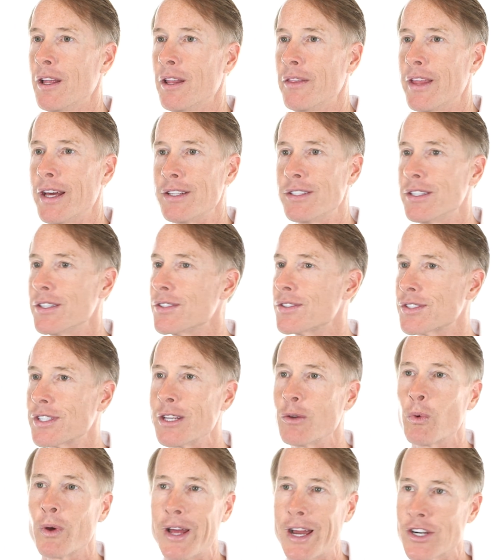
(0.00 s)
That didn't
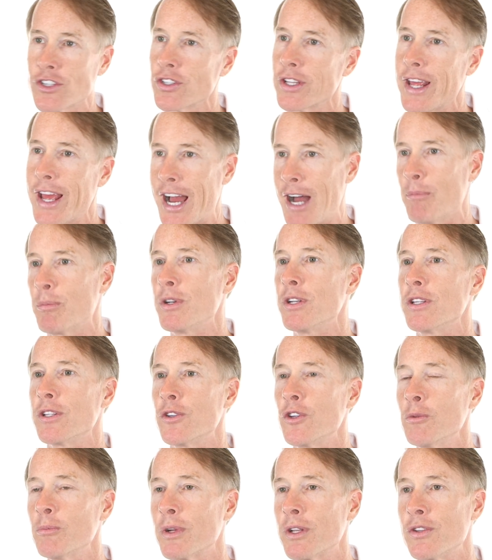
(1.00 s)
see what actually happened to
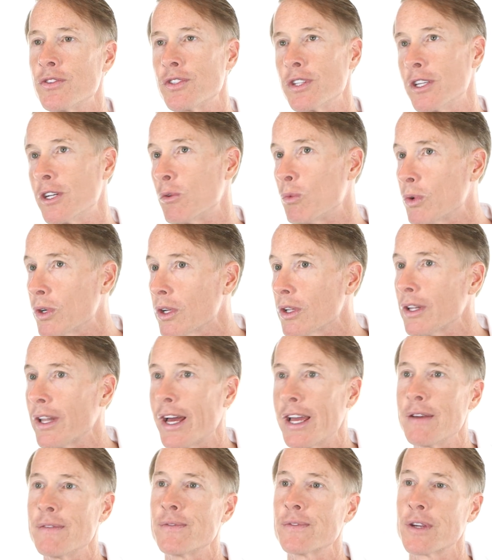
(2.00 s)
humans in real
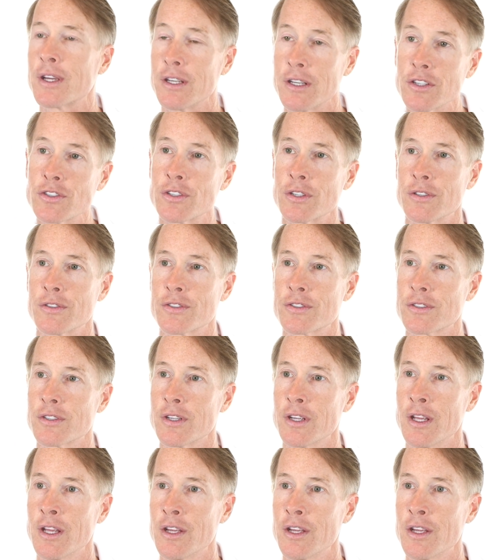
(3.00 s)
life conditions.